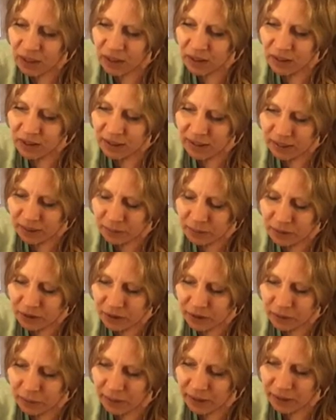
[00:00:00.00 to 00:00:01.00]
Keep your
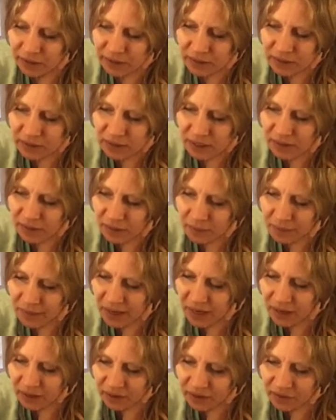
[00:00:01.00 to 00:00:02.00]
awareness on the
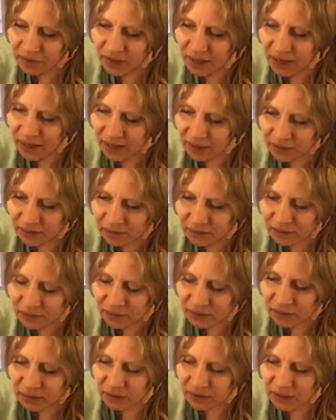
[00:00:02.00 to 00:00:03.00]
back of the head.
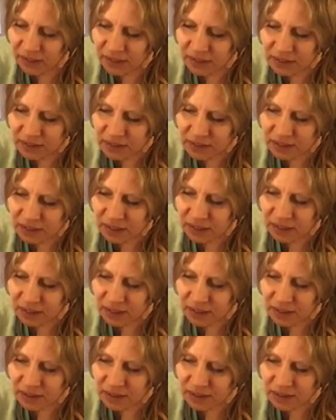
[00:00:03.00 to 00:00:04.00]
Let it sink
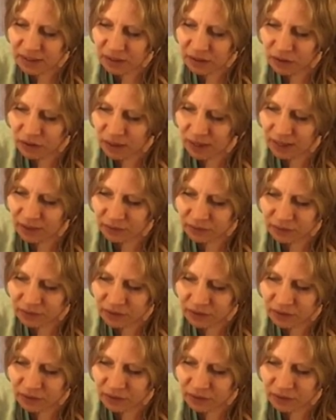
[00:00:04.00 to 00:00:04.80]
into the ground,